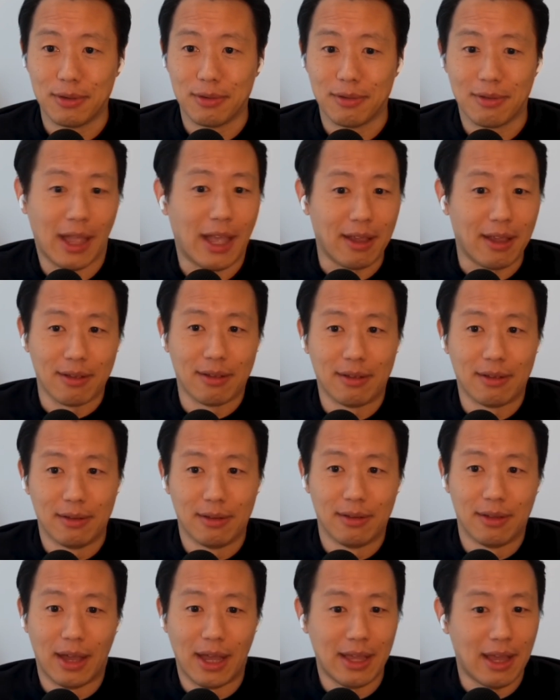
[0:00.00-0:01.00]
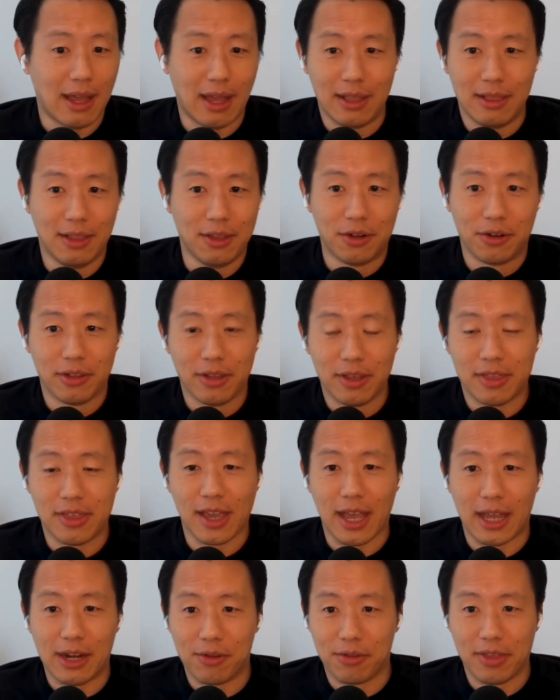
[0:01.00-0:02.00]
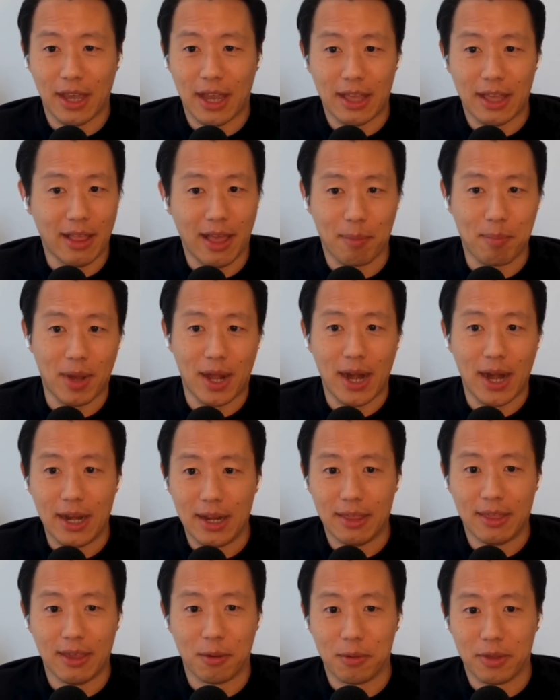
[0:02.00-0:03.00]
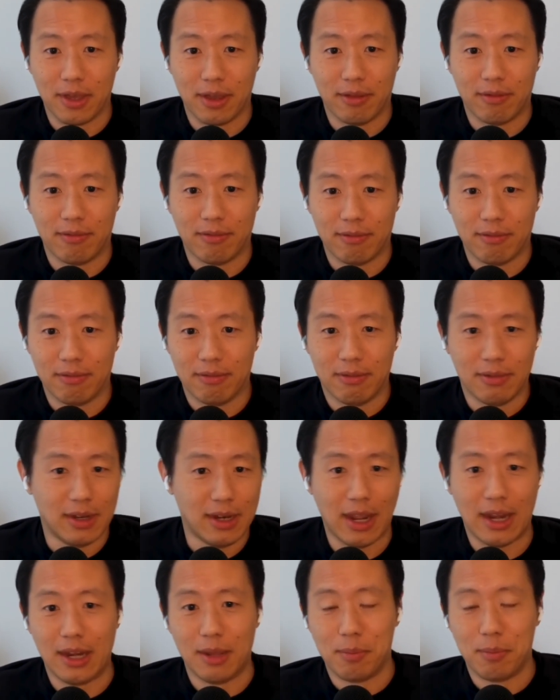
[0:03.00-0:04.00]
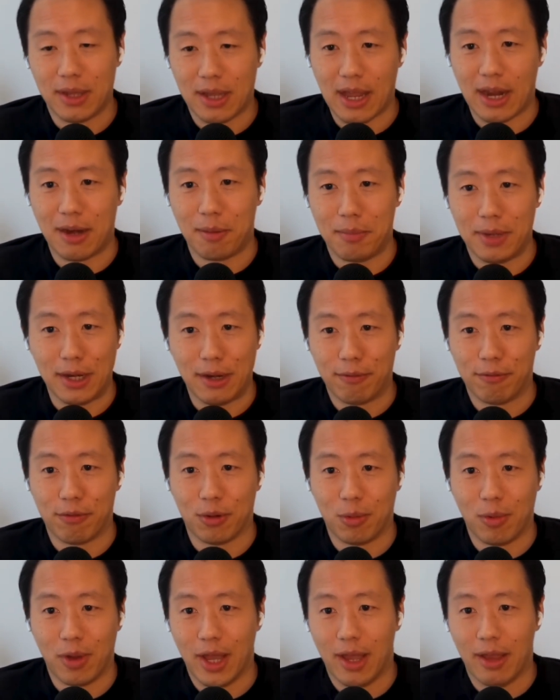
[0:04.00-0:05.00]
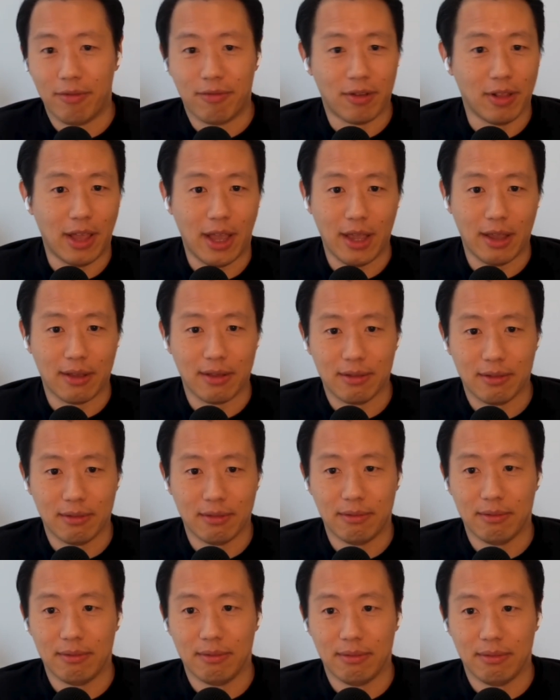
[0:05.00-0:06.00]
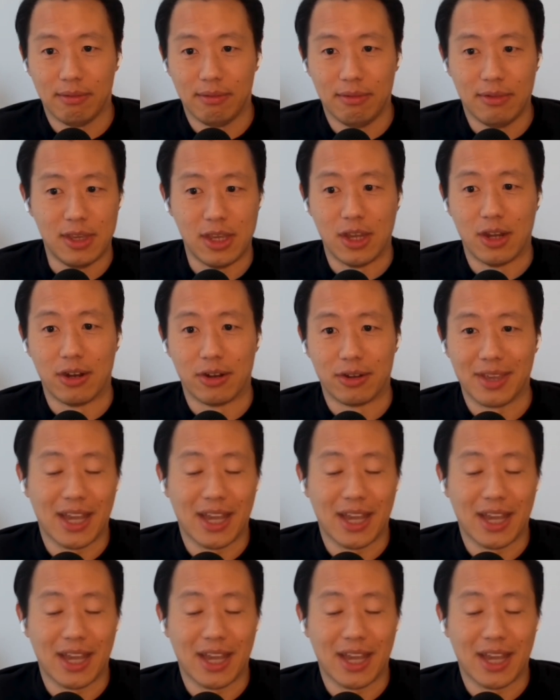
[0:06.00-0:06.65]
Like I literally don't think I like bought anything with it in any kind of meaningful way for like years.